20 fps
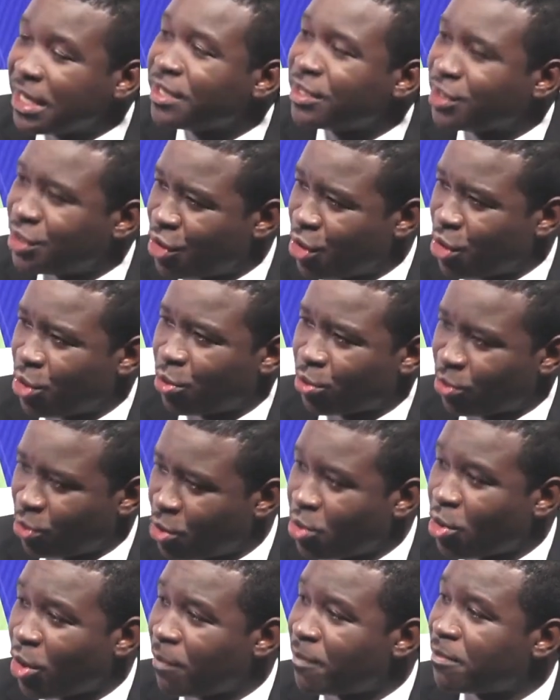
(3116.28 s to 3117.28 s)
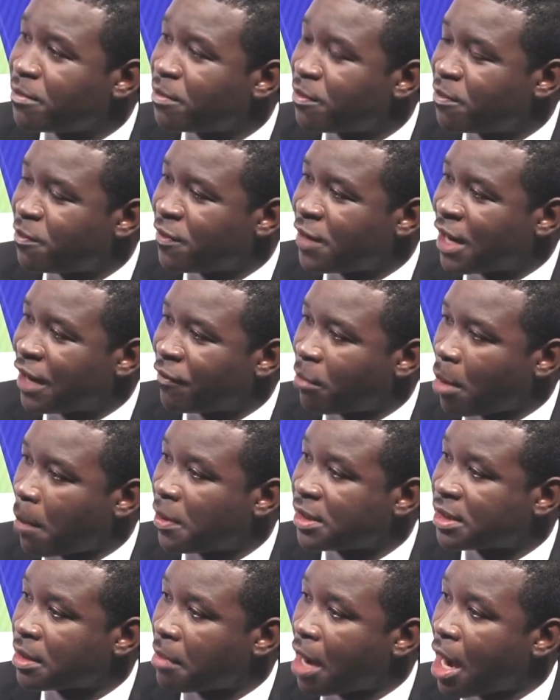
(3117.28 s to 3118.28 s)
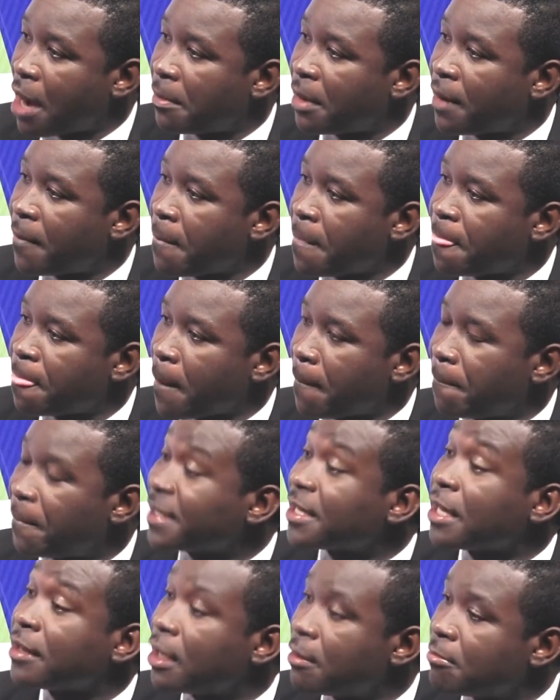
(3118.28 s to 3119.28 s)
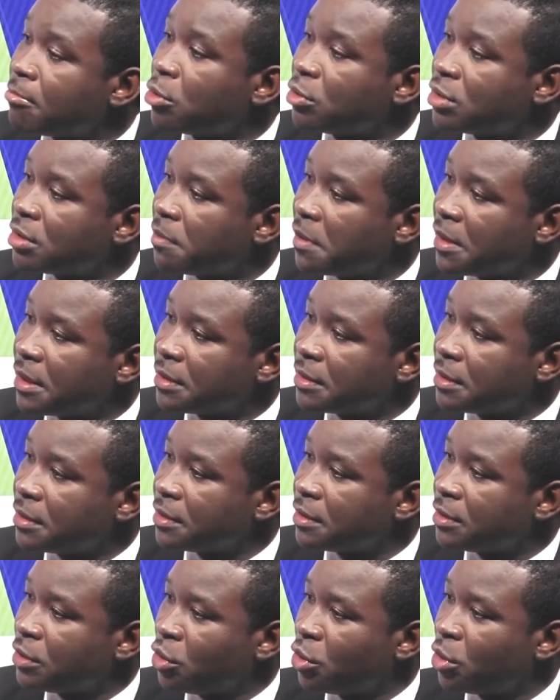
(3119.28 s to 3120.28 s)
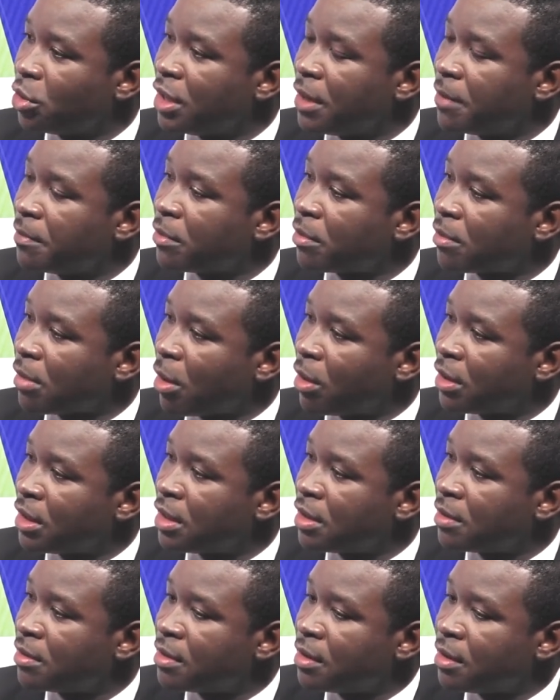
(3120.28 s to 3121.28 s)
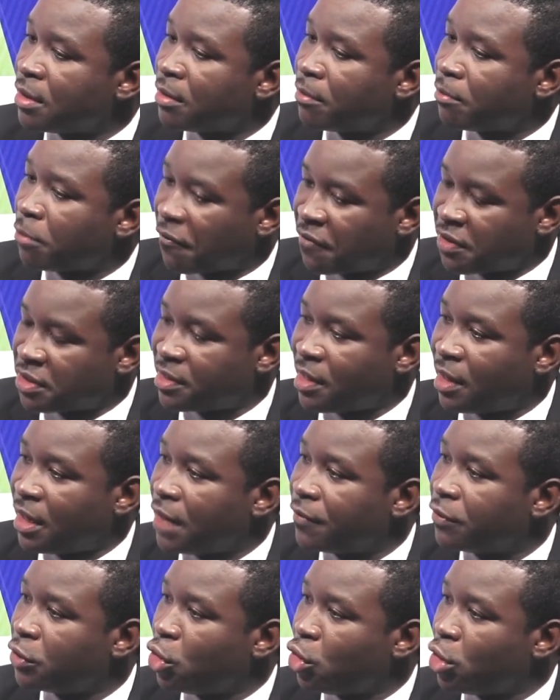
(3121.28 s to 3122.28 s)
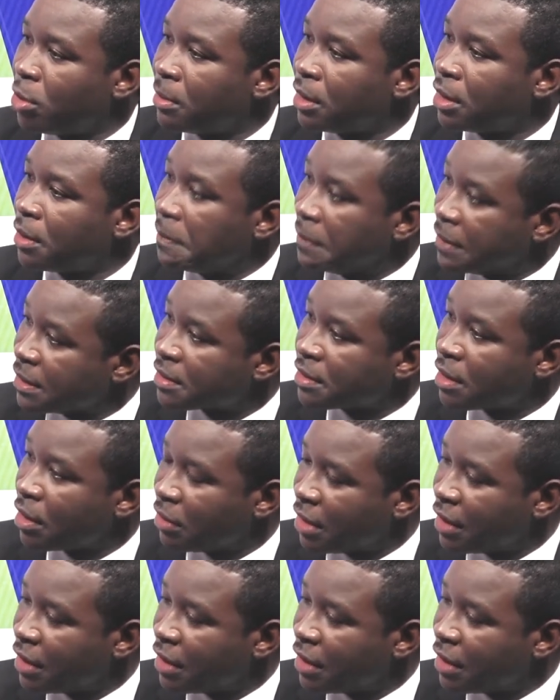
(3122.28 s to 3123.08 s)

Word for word: is new? You know, uh, former President Mahama better than most persons. You know him on a professional level, you know him on a personal